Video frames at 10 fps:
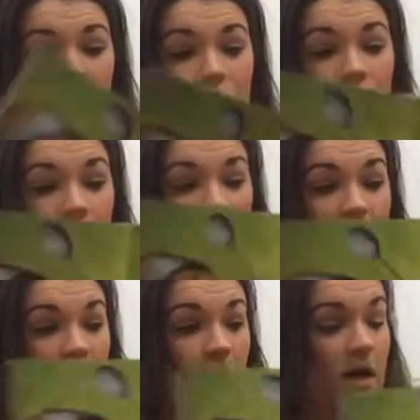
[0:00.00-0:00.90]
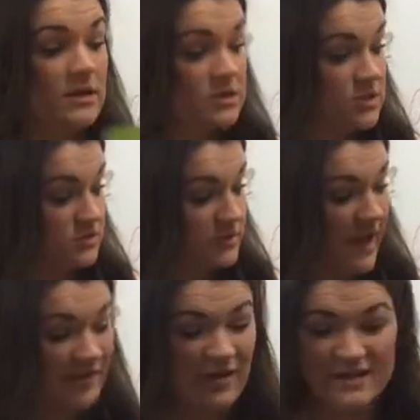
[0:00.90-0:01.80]
Oh my gosh.
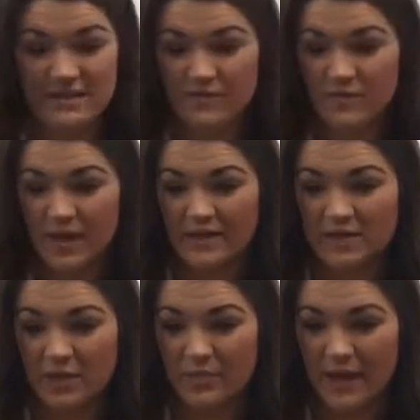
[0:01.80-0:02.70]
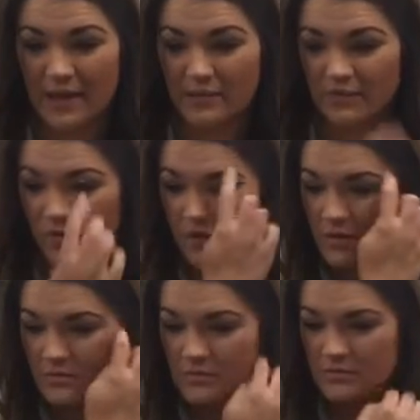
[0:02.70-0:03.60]
Have you guys ever banged on a pan before?
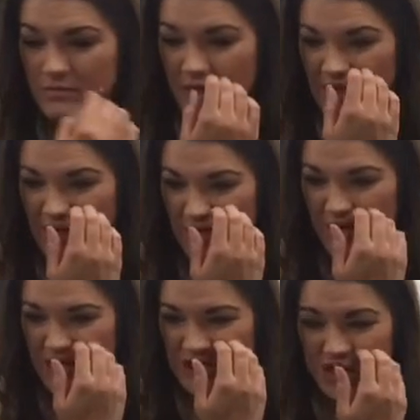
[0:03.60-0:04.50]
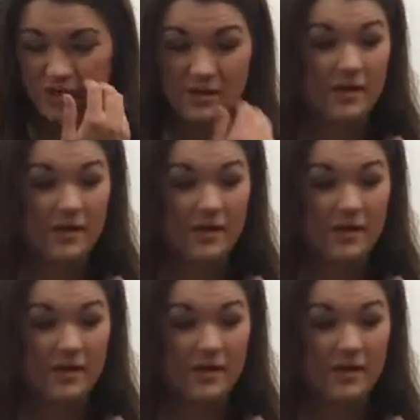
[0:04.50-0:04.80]
Like in your kitchen?